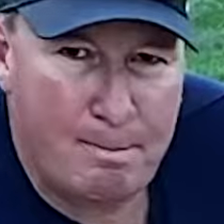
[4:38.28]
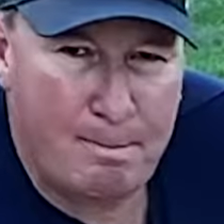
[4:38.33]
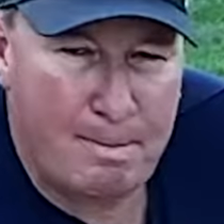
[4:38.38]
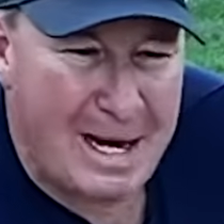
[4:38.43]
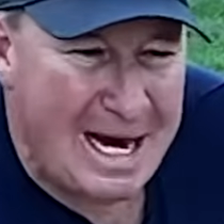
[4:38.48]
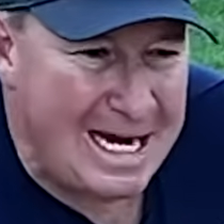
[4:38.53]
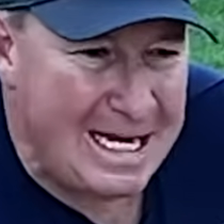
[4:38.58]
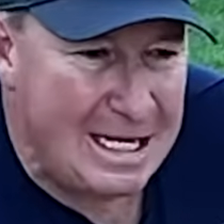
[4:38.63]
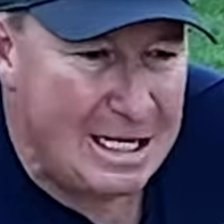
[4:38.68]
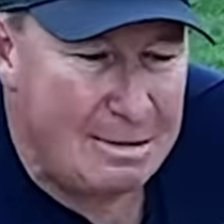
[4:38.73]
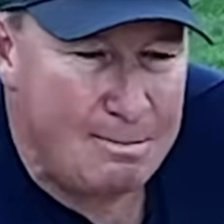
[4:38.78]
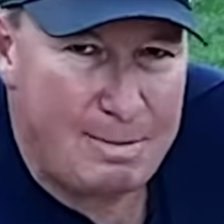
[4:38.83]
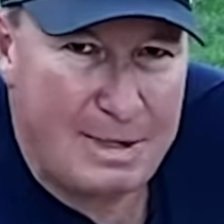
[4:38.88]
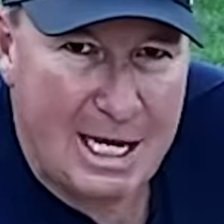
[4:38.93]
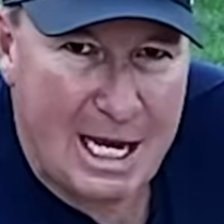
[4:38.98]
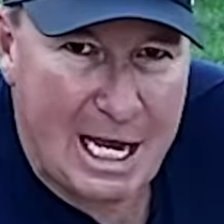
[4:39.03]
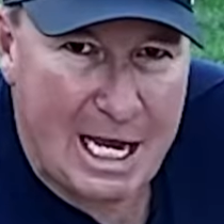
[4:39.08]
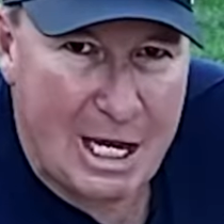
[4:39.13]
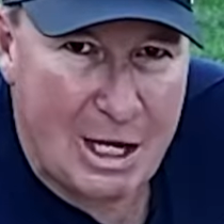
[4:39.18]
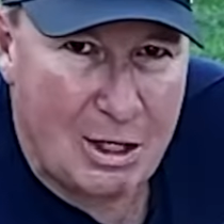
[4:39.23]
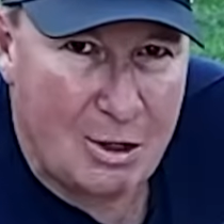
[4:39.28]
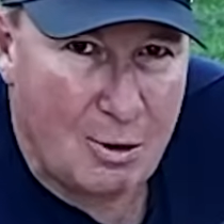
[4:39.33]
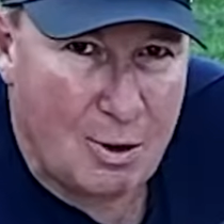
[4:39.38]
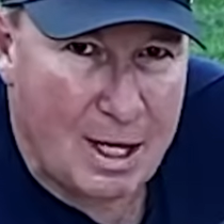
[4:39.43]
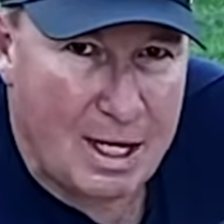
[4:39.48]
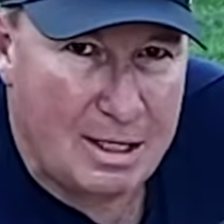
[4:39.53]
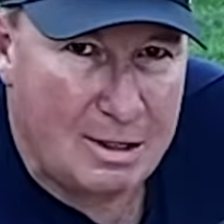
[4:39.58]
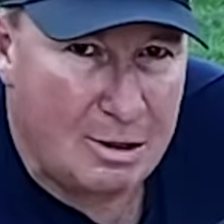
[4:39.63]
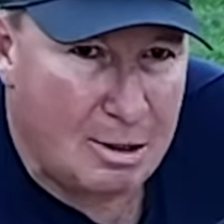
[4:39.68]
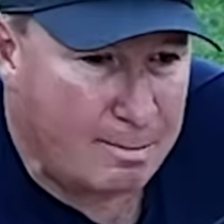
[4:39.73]
Pinon,
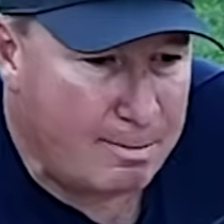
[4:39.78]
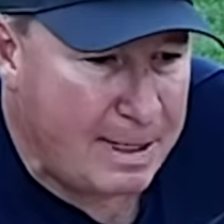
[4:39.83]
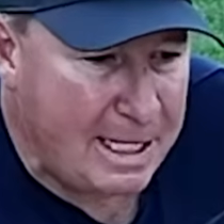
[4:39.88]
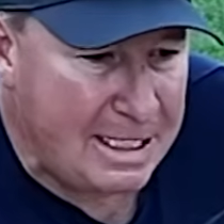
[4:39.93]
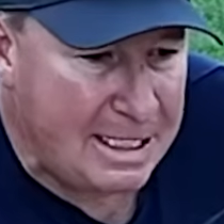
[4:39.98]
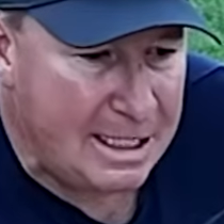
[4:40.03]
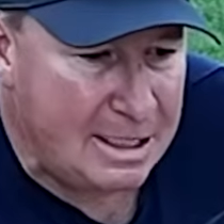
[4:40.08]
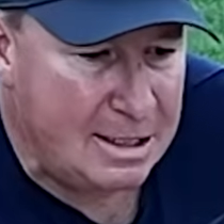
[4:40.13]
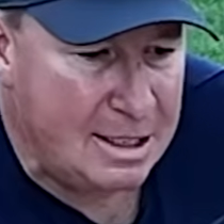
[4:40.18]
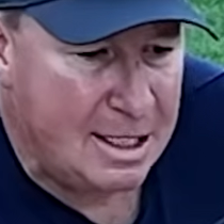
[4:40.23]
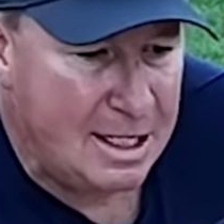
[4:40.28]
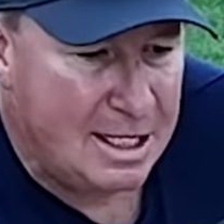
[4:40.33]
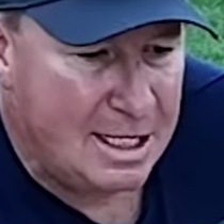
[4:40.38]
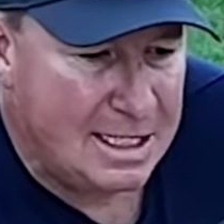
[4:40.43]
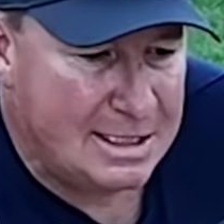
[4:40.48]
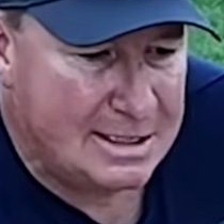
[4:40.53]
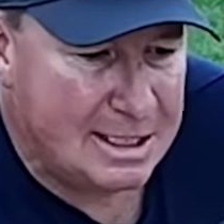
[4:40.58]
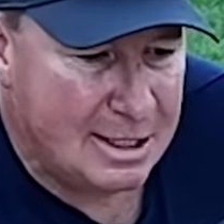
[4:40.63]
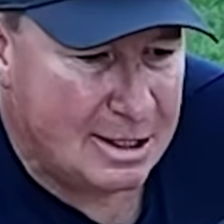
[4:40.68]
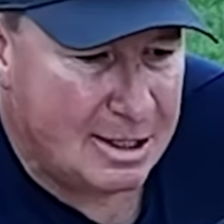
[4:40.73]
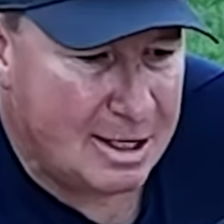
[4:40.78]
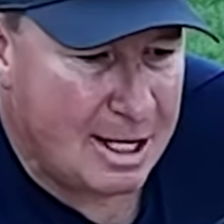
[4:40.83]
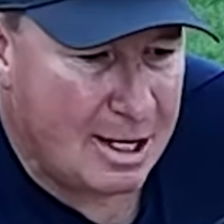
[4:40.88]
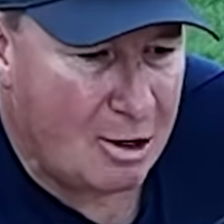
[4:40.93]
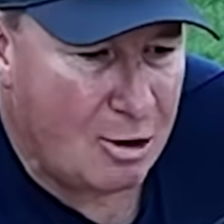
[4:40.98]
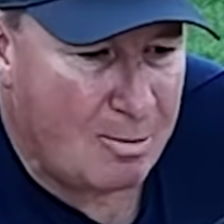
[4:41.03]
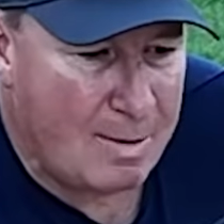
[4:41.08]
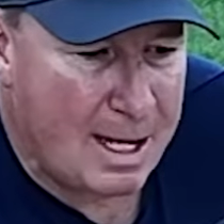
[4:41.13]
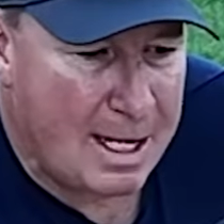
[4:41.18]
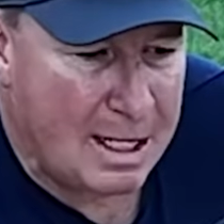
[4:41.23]
P-I-N-O-N, or Pinon. It's an
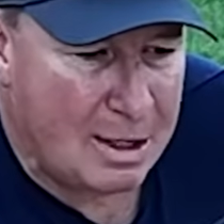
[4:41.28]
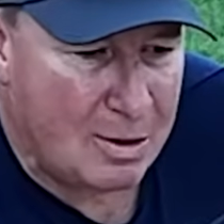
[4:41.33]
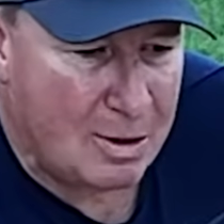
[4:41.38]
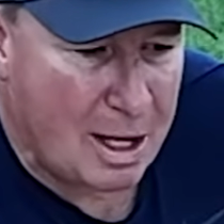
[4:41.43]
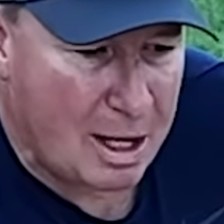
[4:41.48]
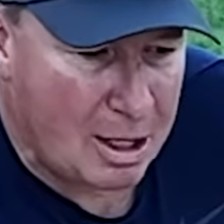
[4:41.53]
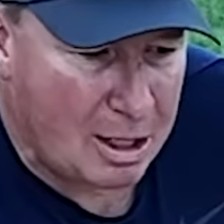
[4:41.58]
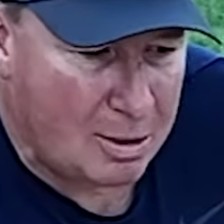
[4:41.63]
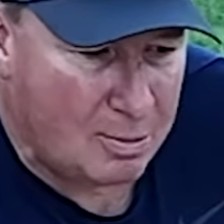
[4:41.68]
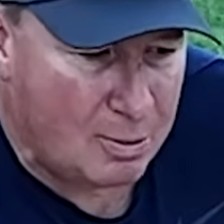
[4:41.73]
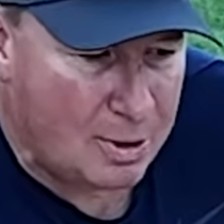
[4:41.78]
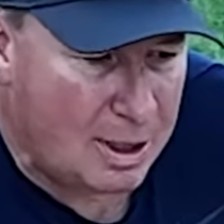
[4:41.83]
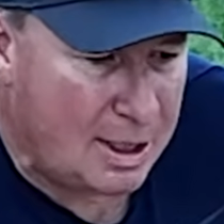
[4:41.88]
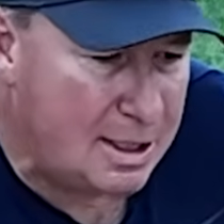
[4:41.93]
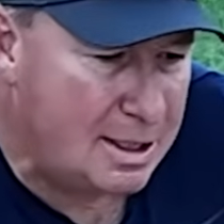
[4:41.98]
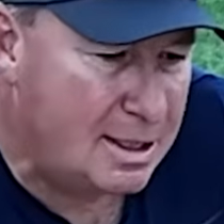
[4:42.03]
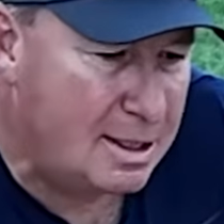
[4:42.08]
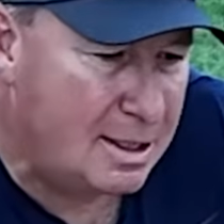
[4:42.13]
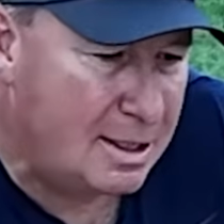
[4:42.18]
aromatic hardwood.